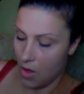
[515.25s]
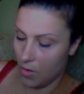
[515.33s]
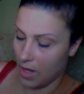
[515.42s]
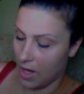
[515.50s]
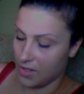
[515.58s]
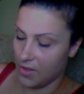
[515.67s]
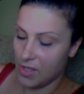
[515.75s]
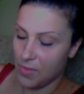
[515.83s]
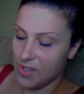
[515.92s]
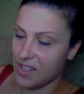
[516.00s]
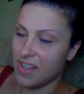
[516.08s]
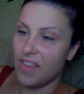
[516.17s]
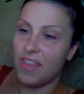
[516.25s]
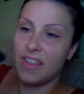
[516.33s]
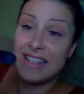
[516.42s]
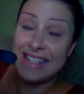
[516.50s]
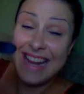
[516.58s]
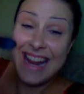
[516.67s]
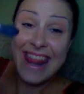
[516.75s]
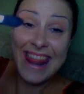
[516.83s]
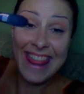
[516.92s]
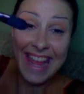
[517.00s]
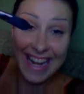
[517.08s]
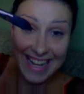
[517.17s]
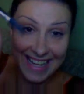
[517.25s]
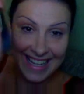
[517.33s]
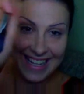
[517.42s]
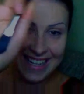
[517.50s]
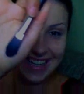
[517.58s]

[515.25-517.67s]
Okay, so this one's a synthetic